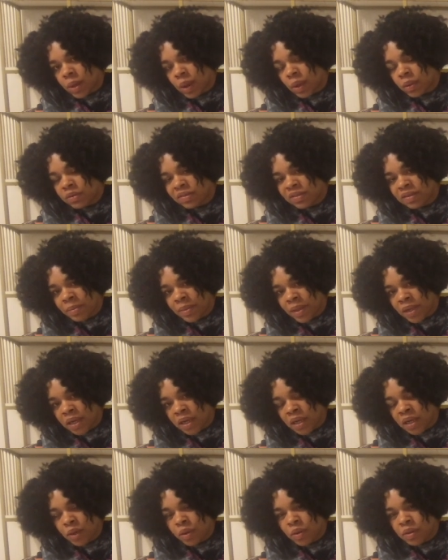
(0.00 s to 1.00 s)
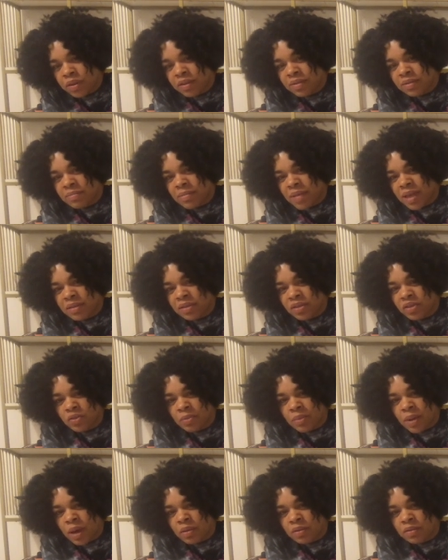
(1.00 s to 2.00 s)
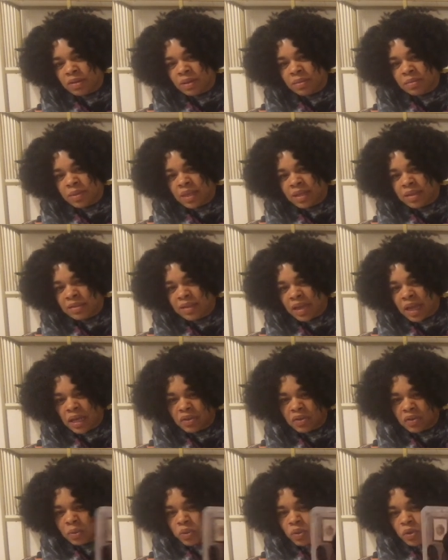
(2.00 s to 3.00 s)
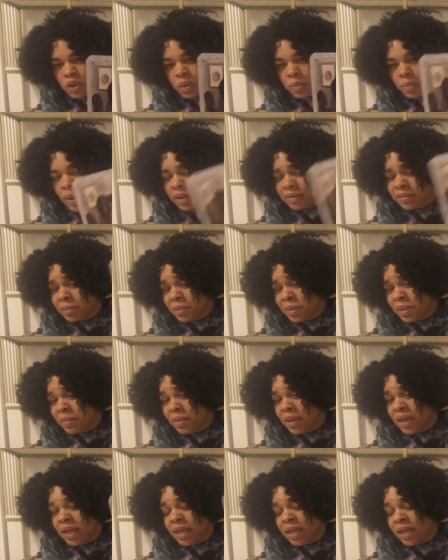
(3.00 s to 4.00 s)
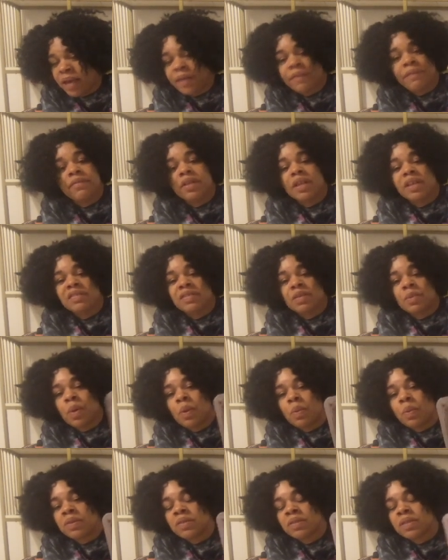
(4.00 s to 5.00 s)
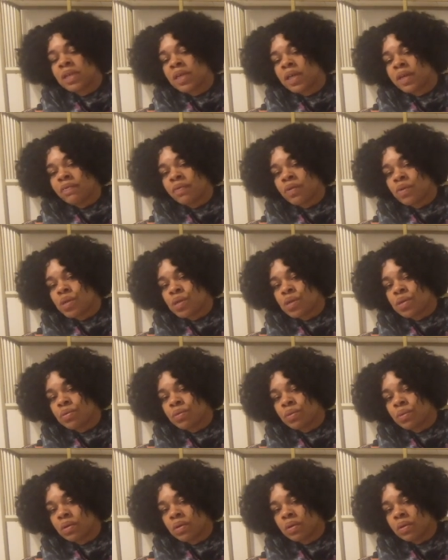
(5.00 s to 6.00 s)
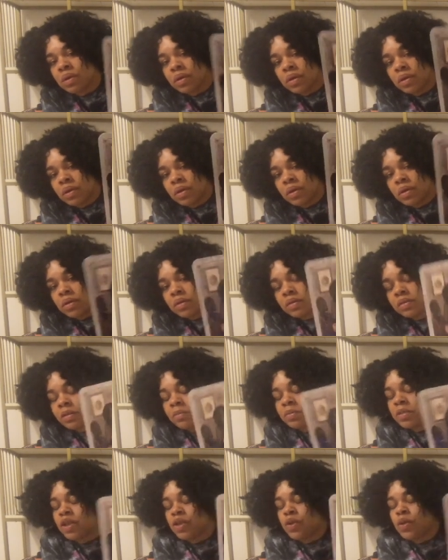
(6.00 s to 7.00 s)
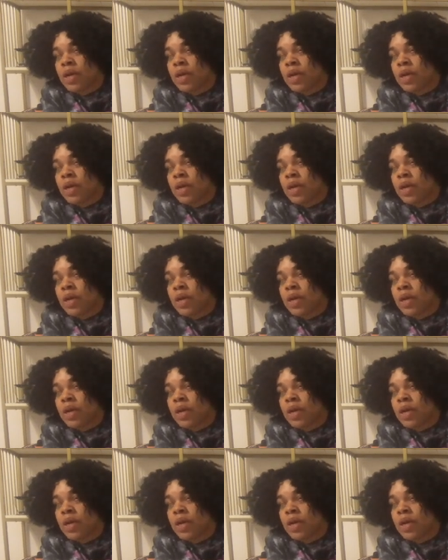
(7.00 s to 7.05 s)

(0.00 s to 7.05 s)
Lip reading: stability, or this message about something tangible. Could possibly be a gift that someone wants to give you to, something you can